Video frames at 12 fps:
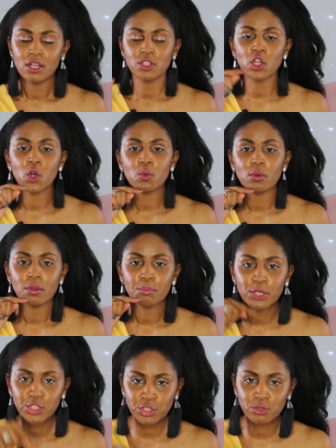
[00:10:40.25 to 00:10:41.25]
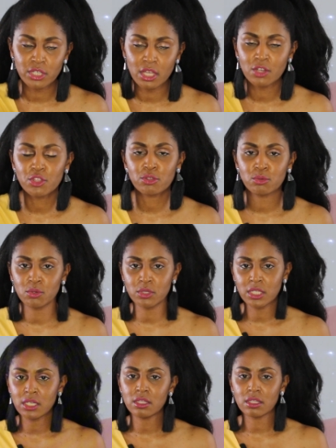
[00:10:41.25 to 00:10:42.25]
Don't push your tongue through your
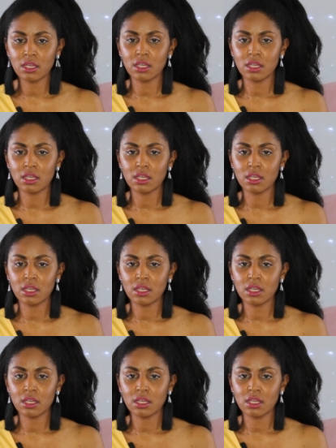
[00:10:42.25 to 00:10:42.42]
teeth.